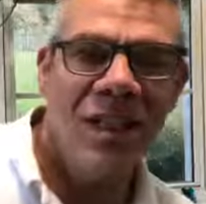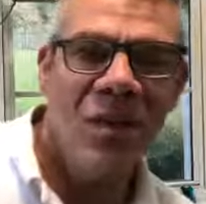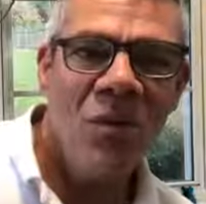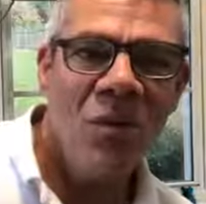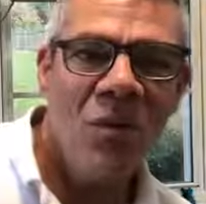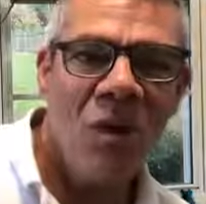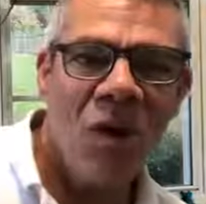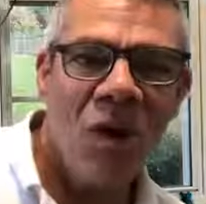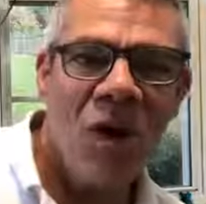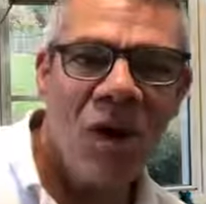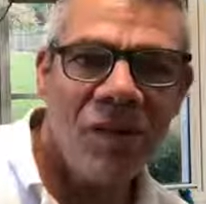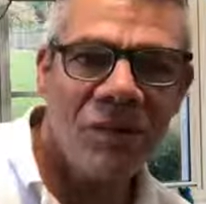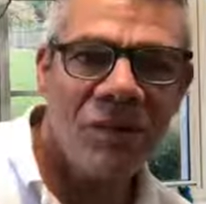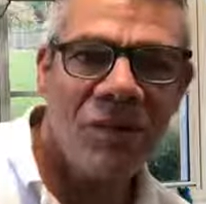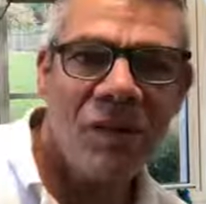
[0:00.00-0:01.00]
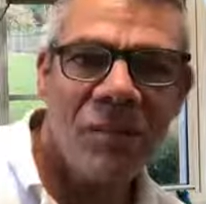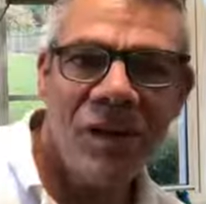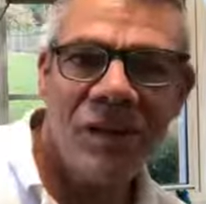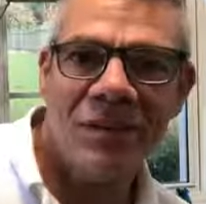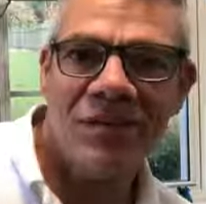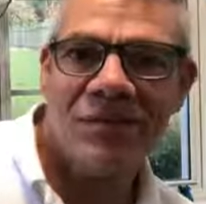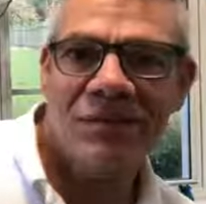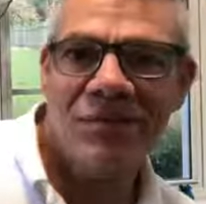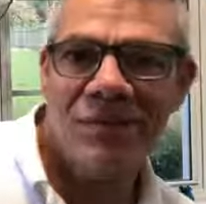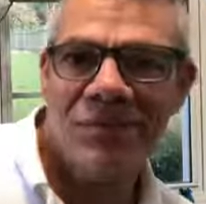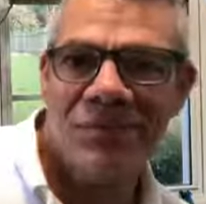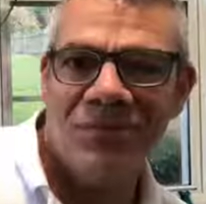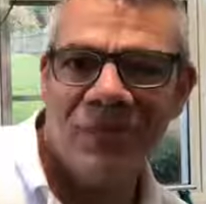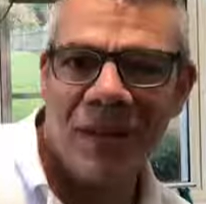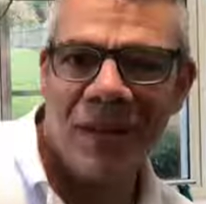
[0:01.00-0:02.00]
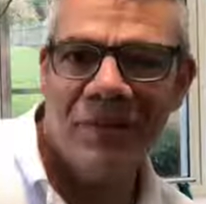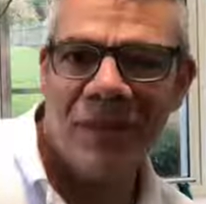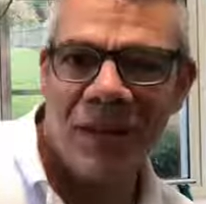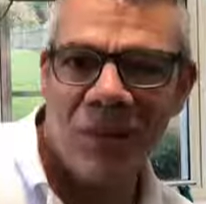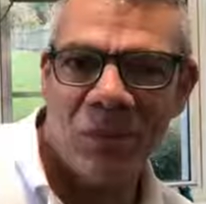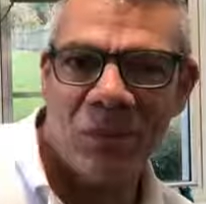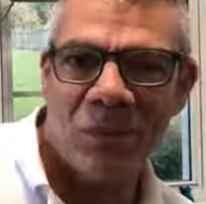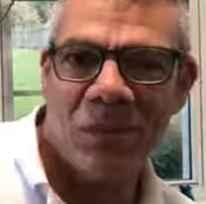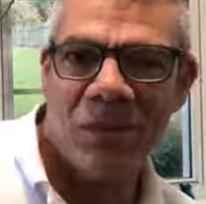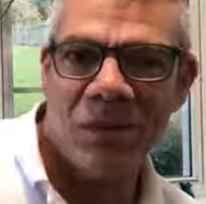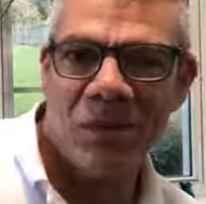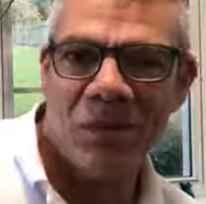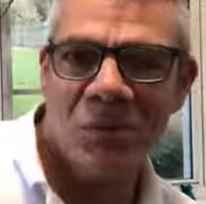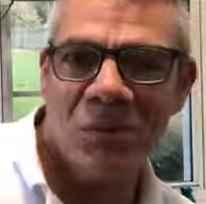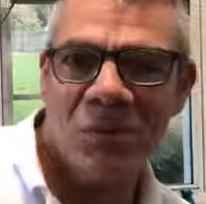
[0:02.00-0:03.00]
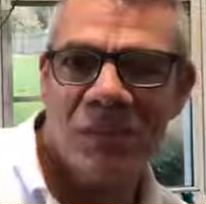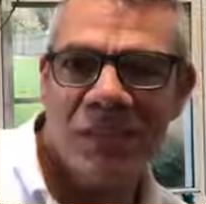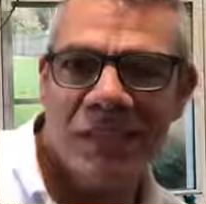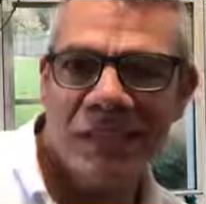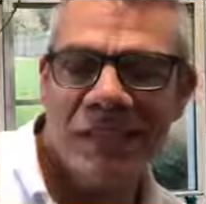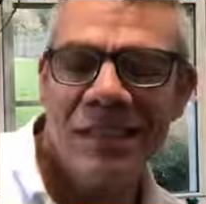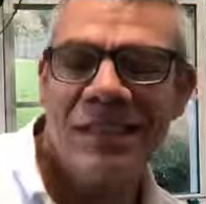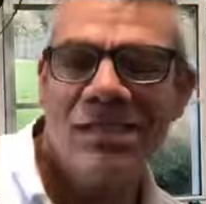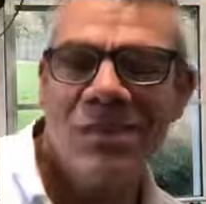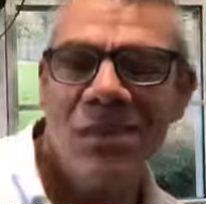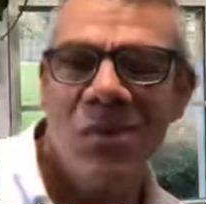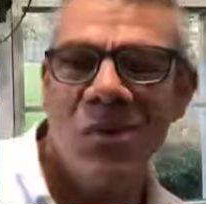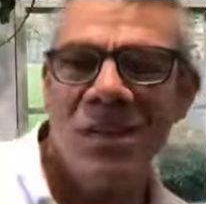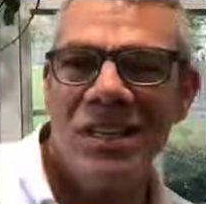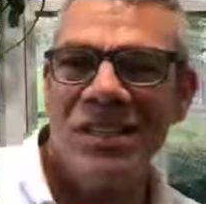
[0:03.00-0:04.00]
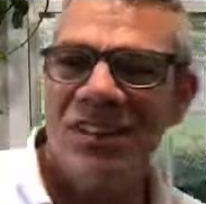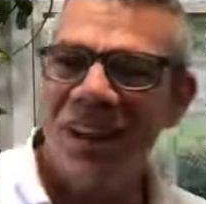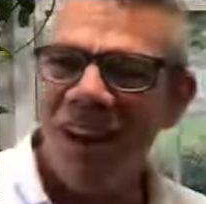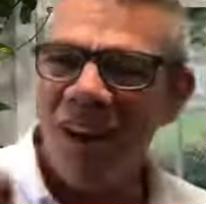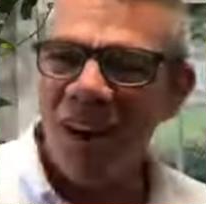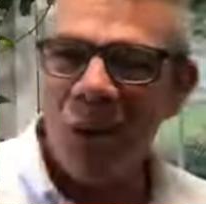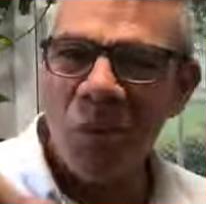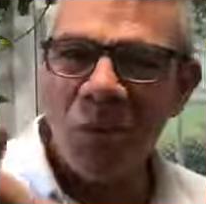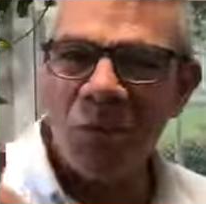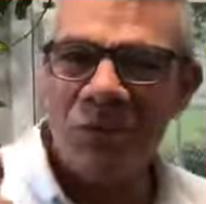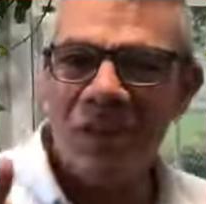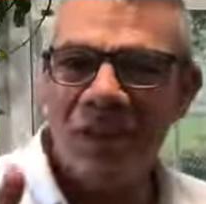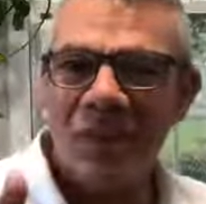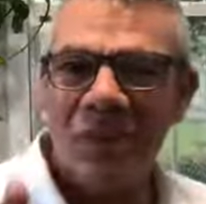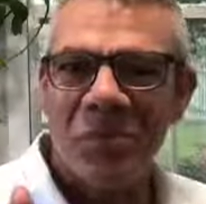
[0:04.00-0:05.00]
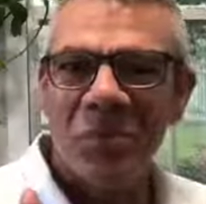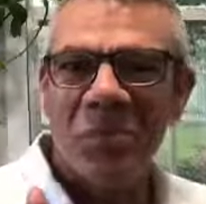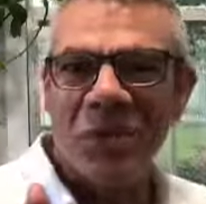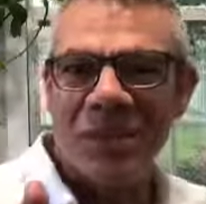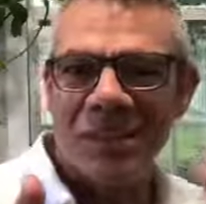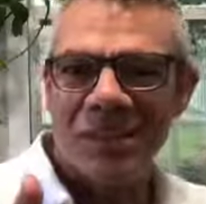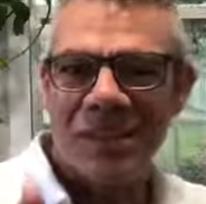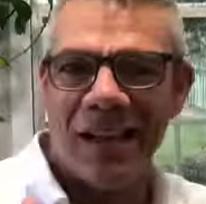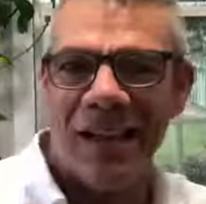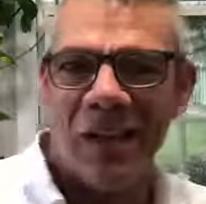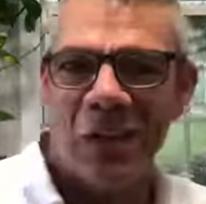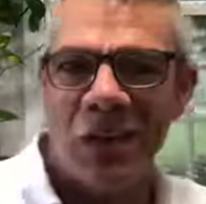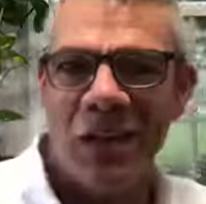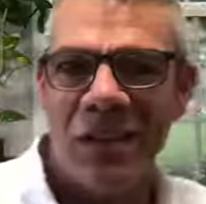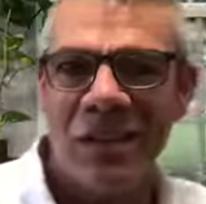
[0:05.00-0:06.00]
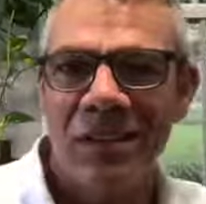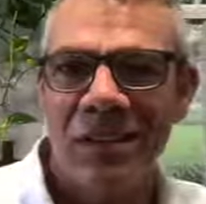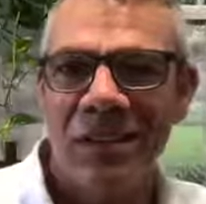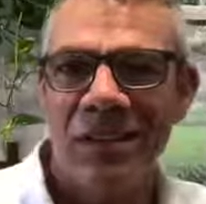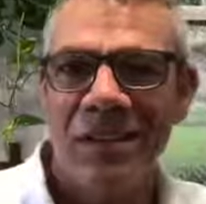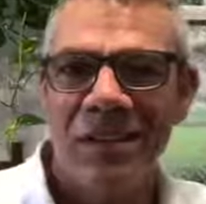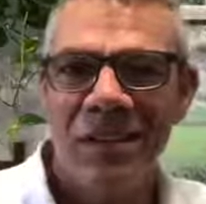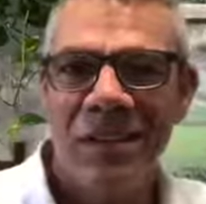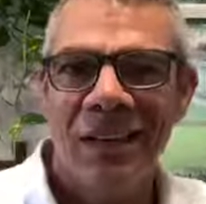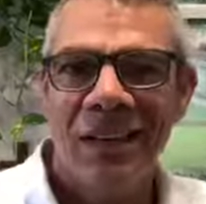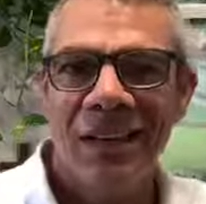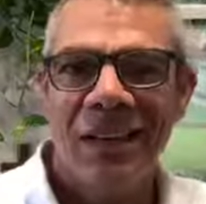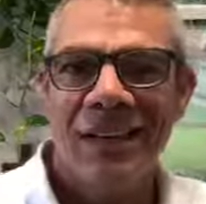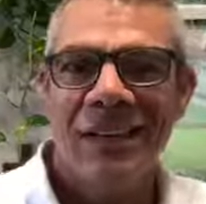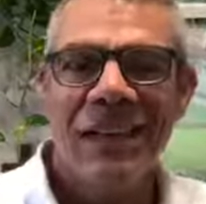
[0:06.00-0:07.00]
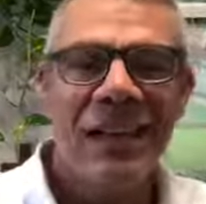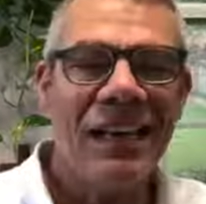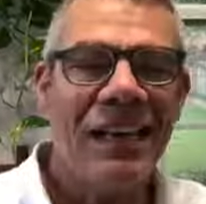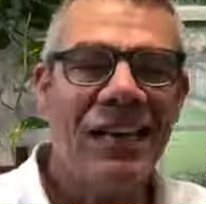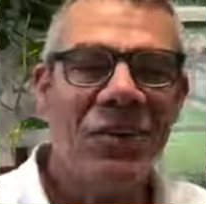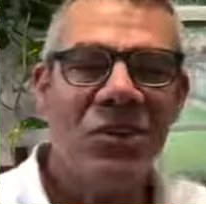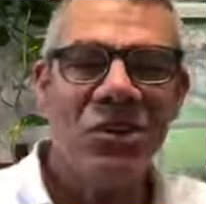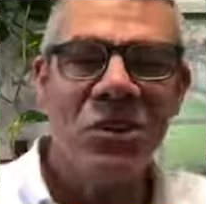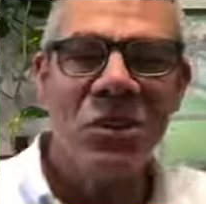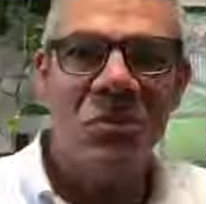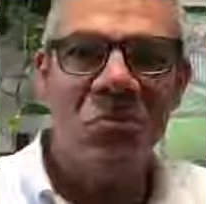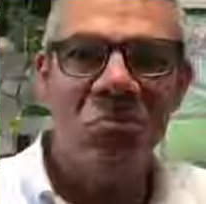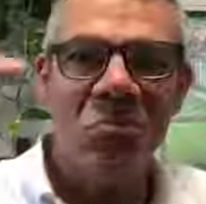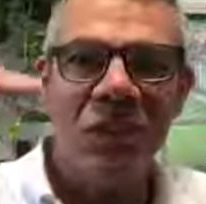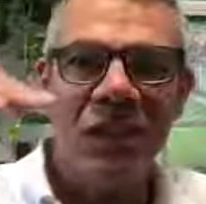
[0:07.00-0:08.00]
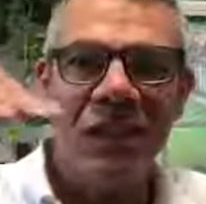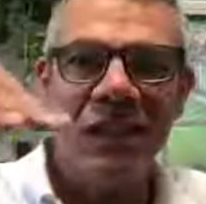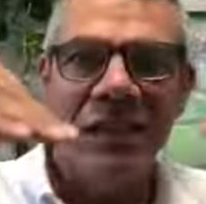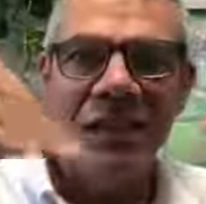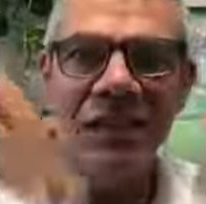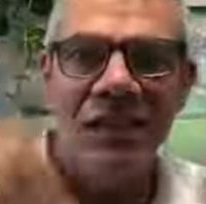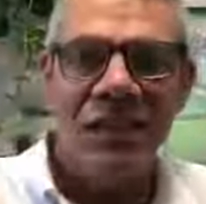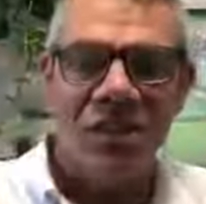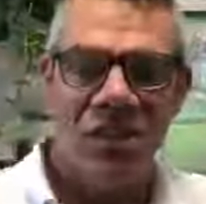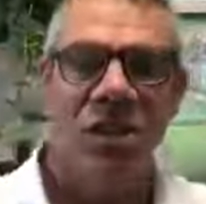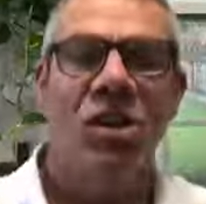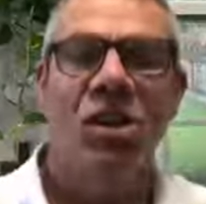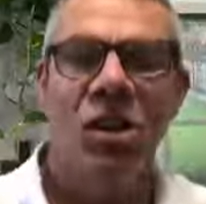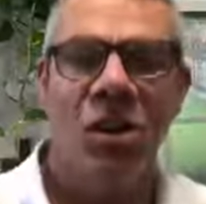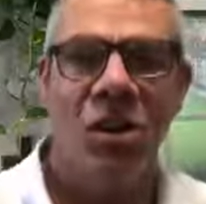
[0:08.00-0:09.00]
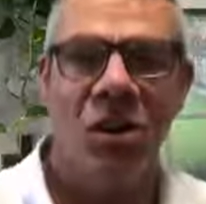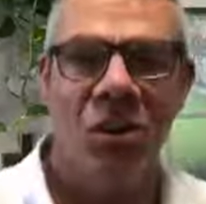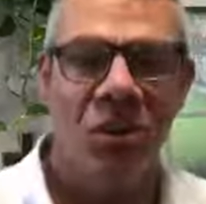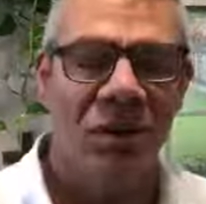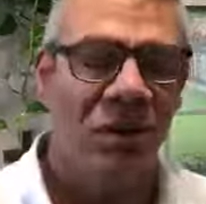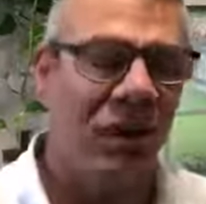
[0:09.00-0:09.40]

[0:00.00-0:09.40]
Well, often about the five hour mark, when the kids know it's almost done, but it's not quite done, that energy begins to go.